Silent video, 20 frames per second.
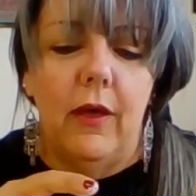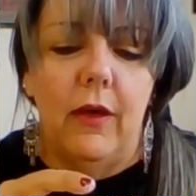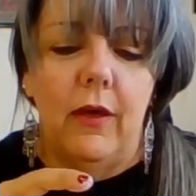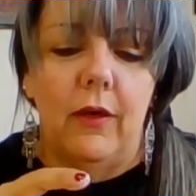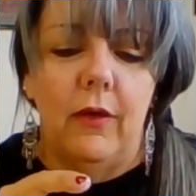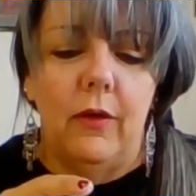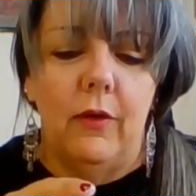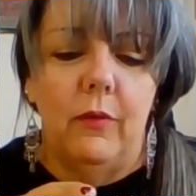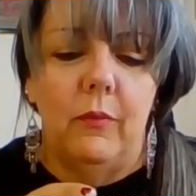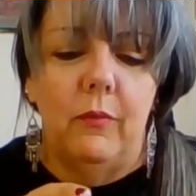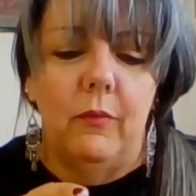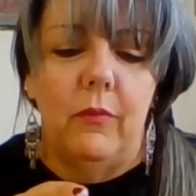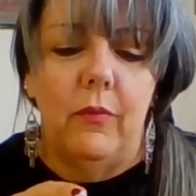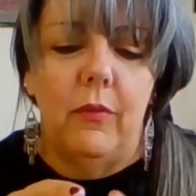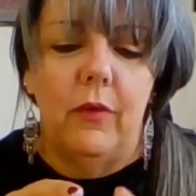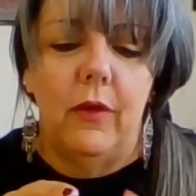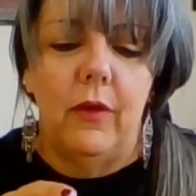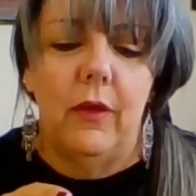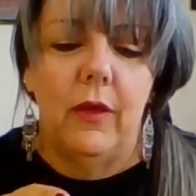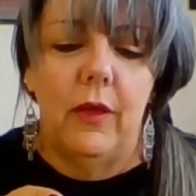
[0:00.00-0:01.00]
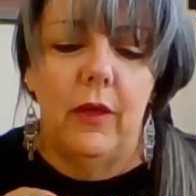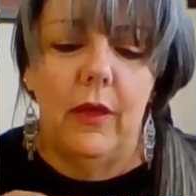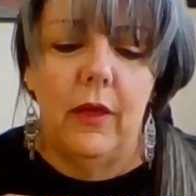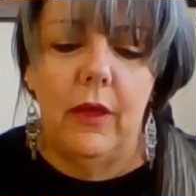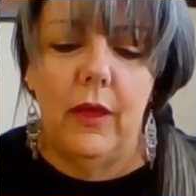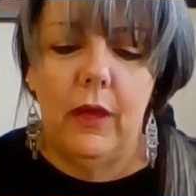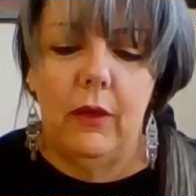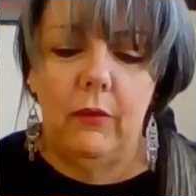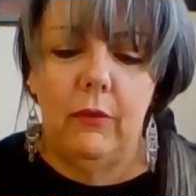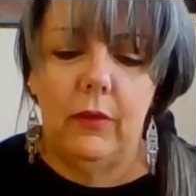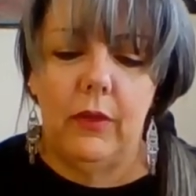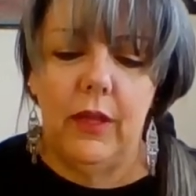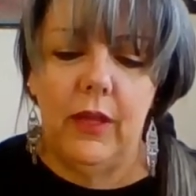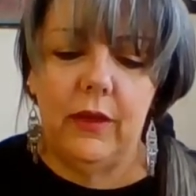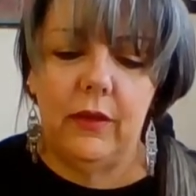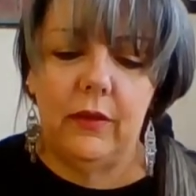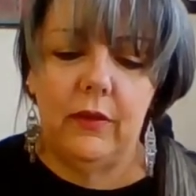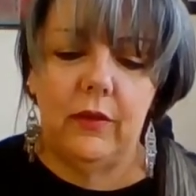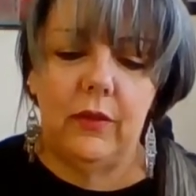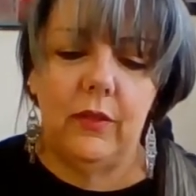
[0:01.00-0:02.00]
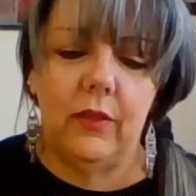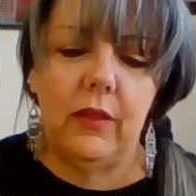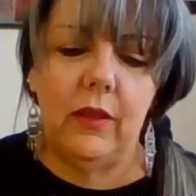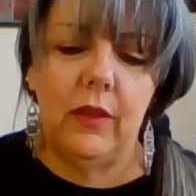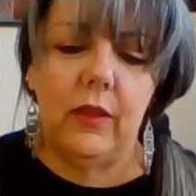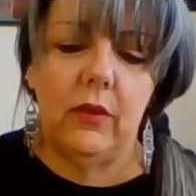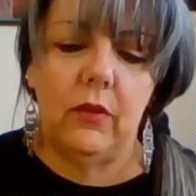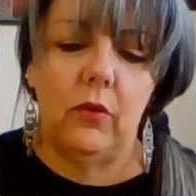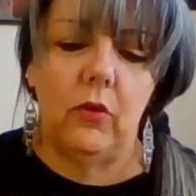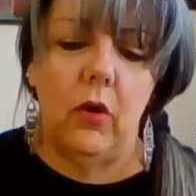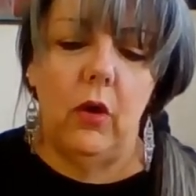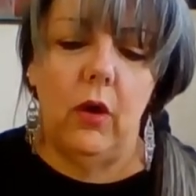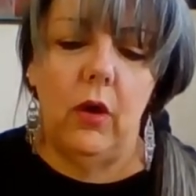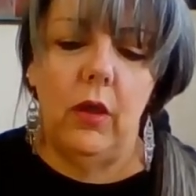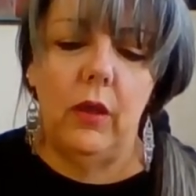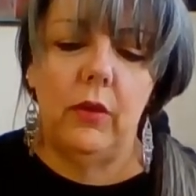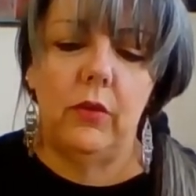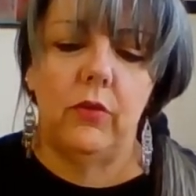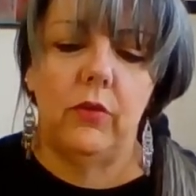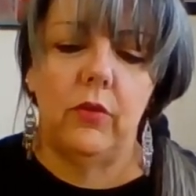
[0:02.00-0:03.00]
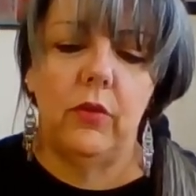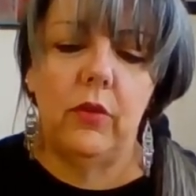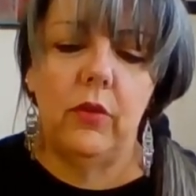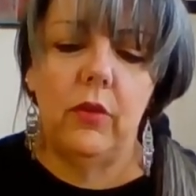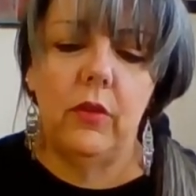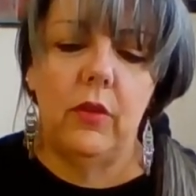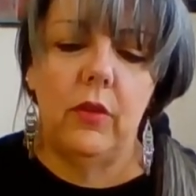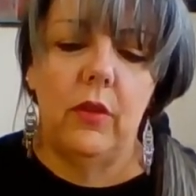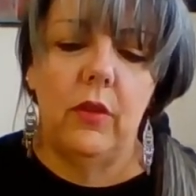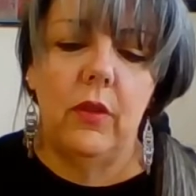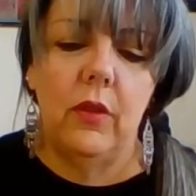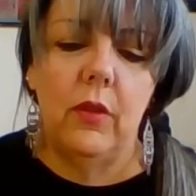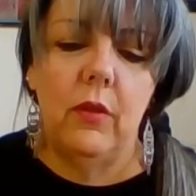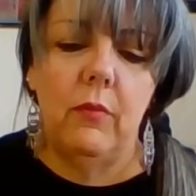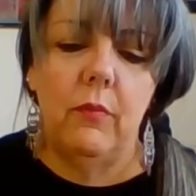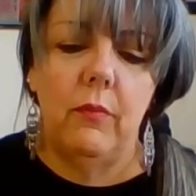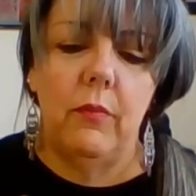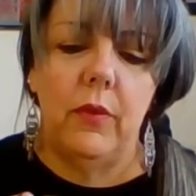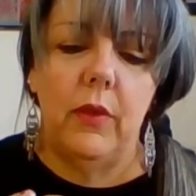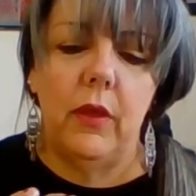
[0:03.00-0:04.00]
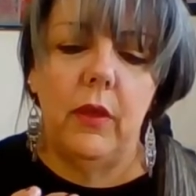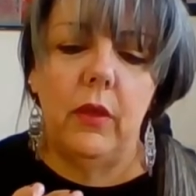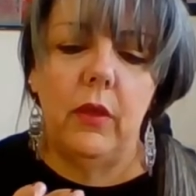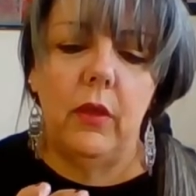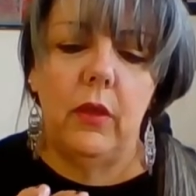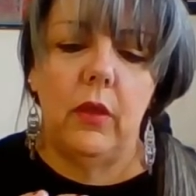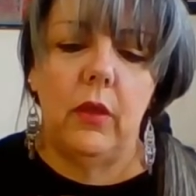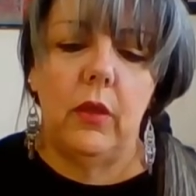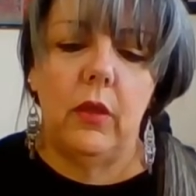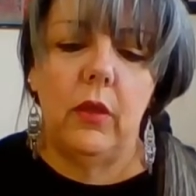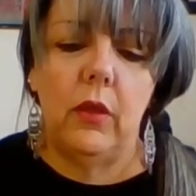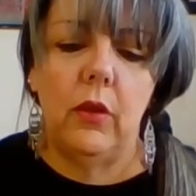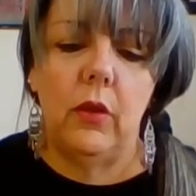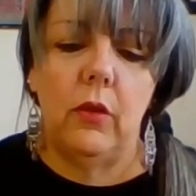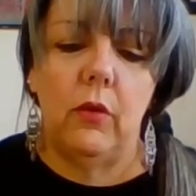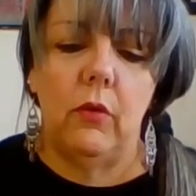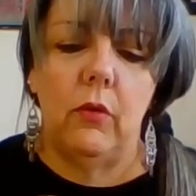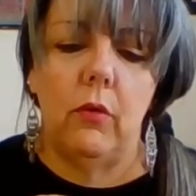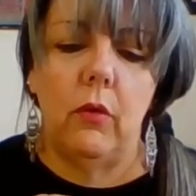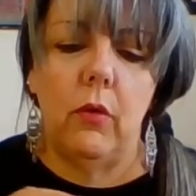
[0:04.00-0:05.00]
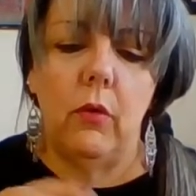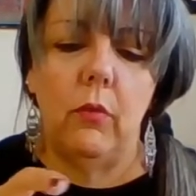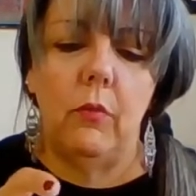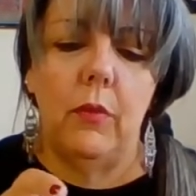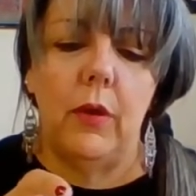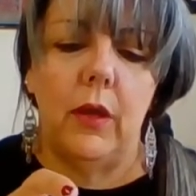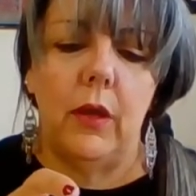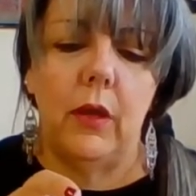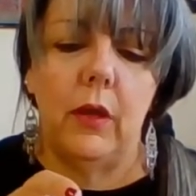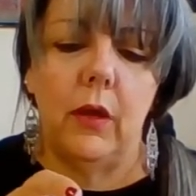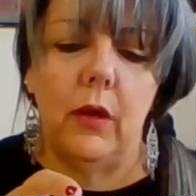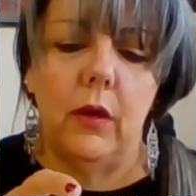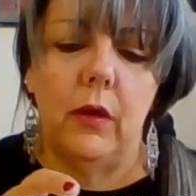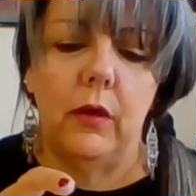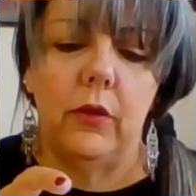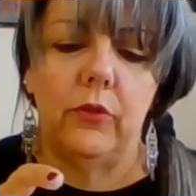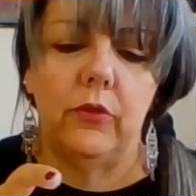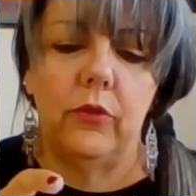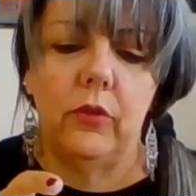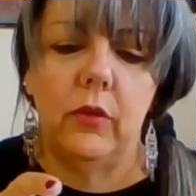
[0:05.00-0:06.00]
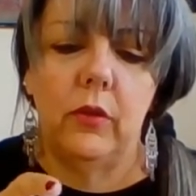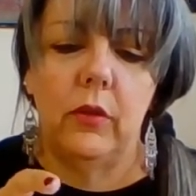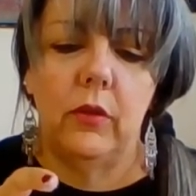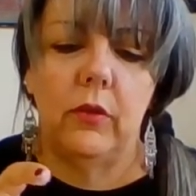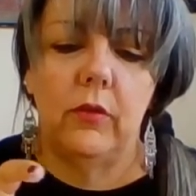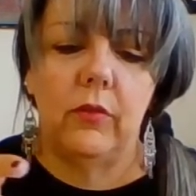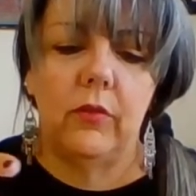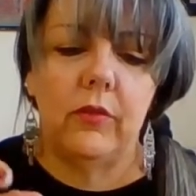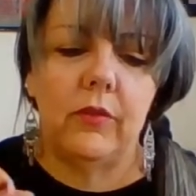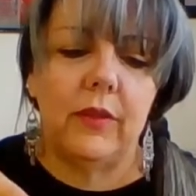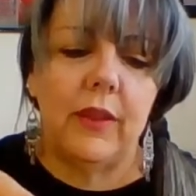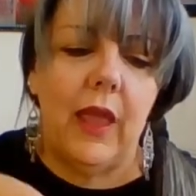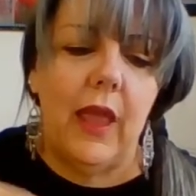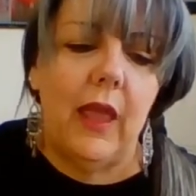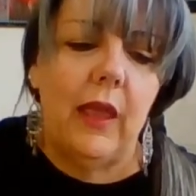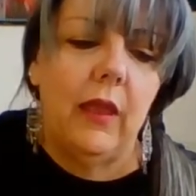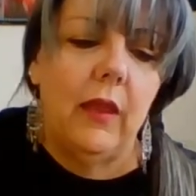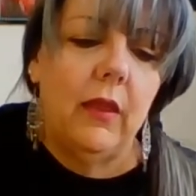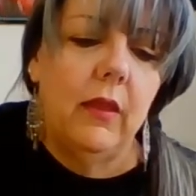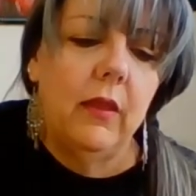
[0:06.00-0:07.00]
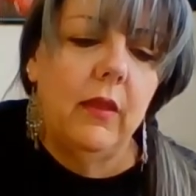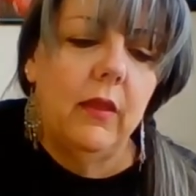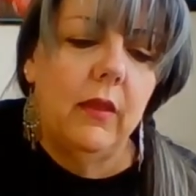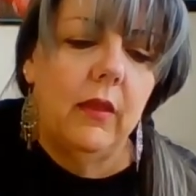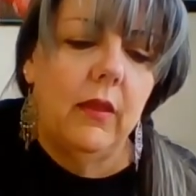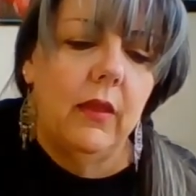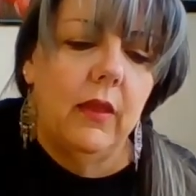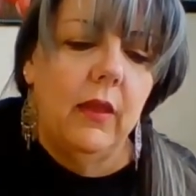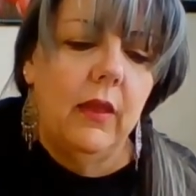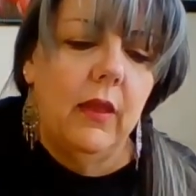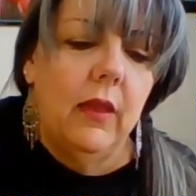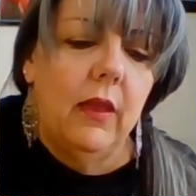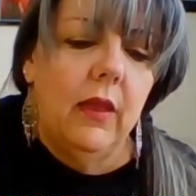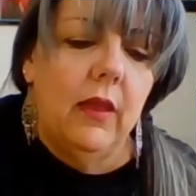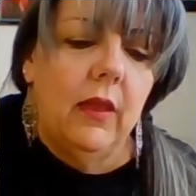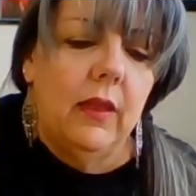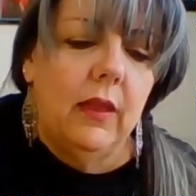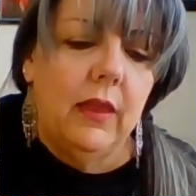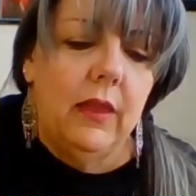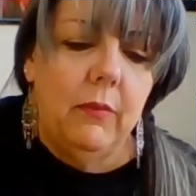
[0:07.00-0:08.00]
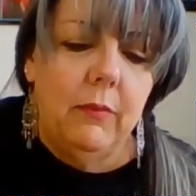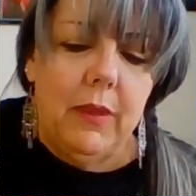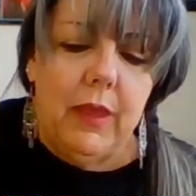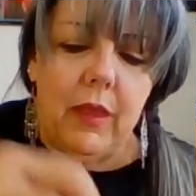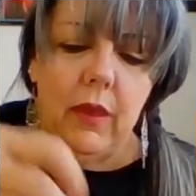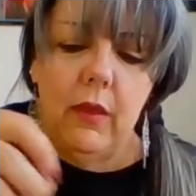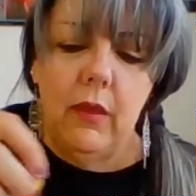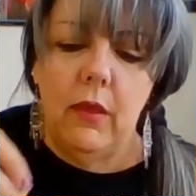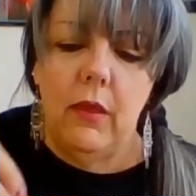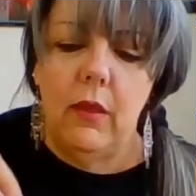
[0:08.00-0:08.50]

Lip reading: I would like to think not, but you know, oh my gosh. Stay. Gimme.